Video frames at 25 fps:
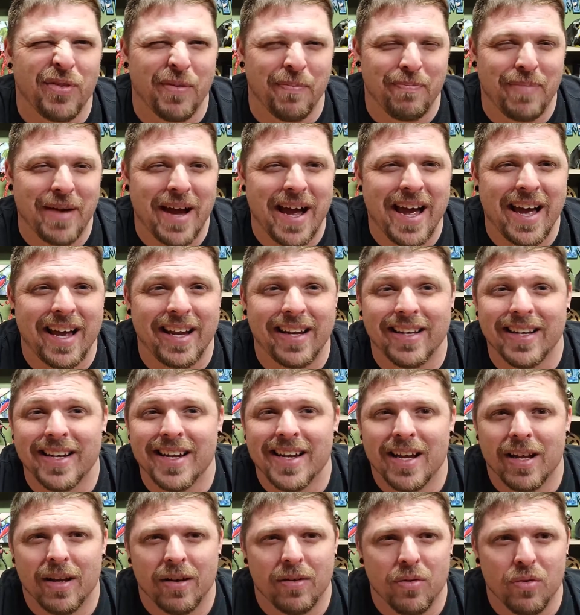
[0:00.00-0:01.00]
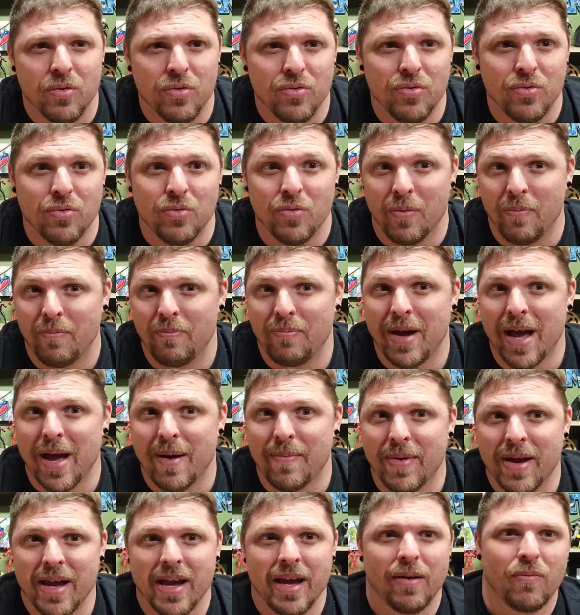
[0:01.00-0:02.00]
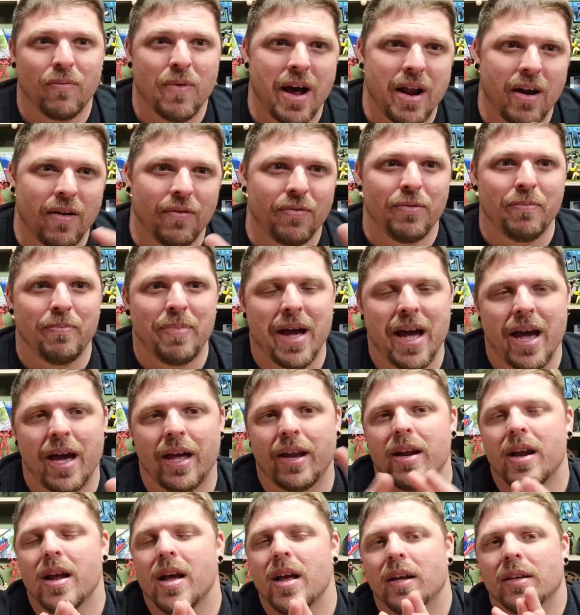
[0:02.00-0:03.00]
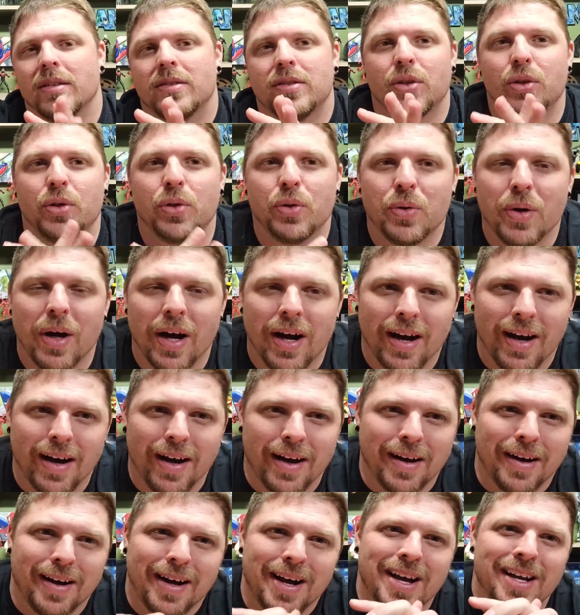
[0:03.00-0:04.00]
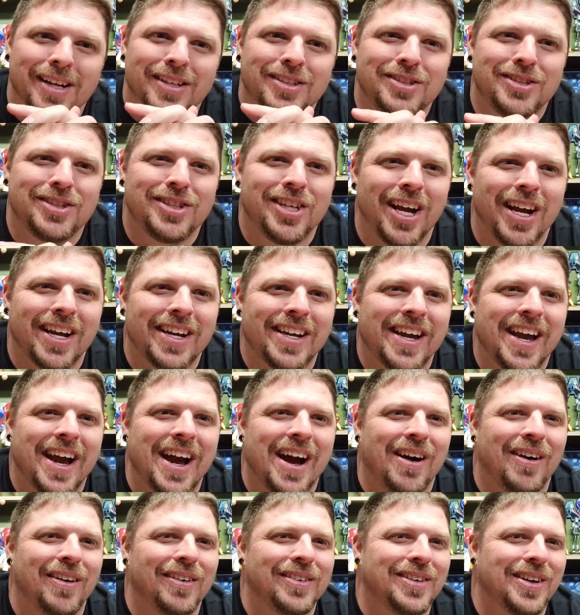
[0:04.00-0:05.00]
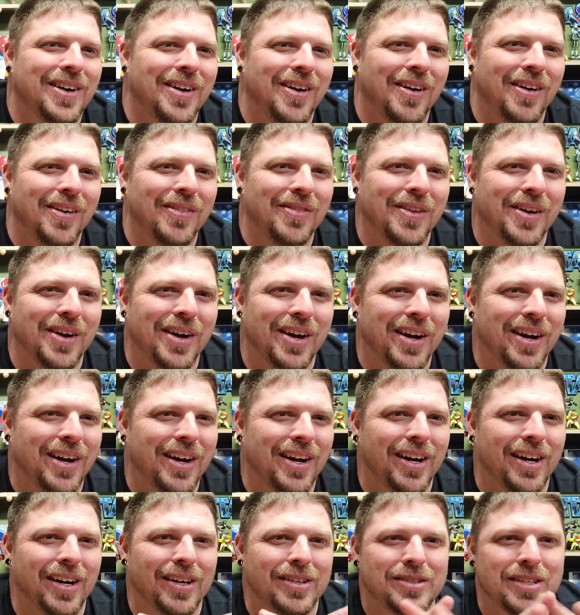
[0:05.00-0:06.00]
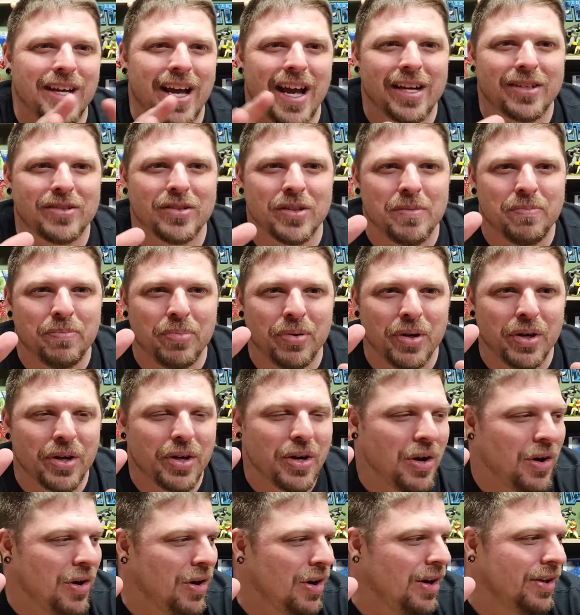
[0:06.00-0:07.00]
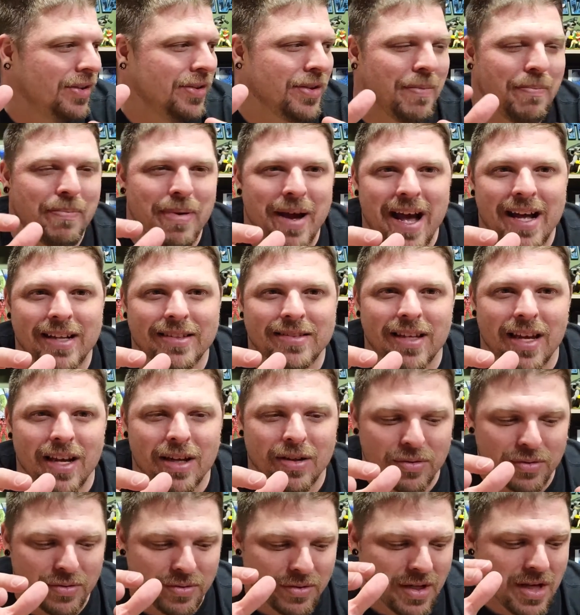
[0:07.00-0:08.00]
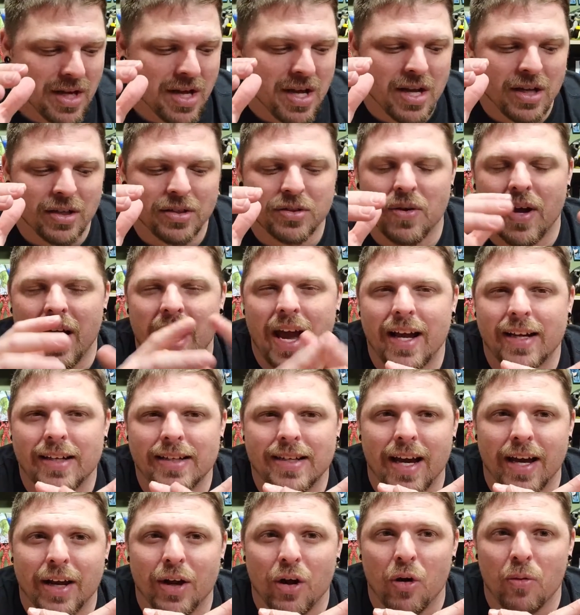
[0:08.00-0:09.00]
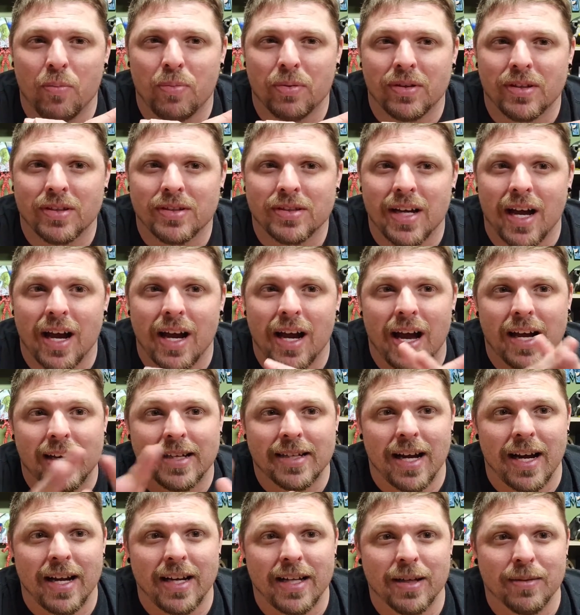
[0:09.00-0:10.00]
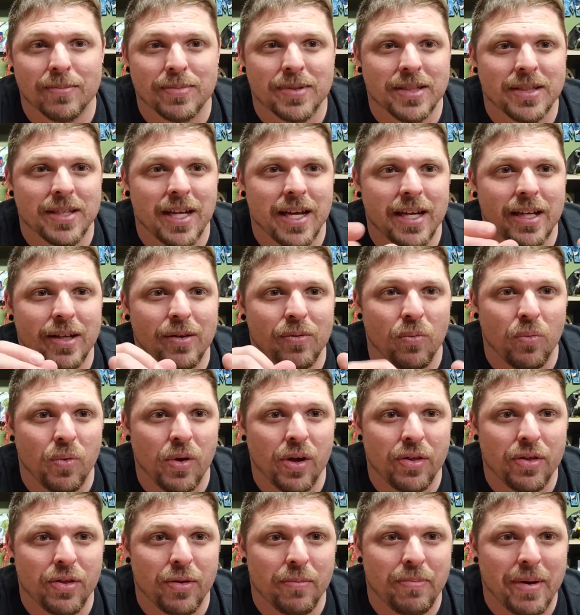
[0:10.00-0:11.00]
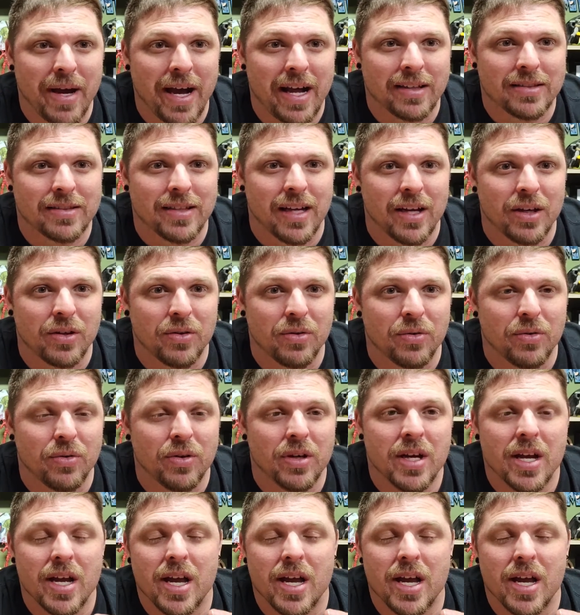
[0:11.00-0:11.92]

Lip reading: bat. Ooh, Batman right off the bat to check out on the to actually put on the Bat Cycle. So I had to kind of open this guy. I got him today with the Bat Cycle.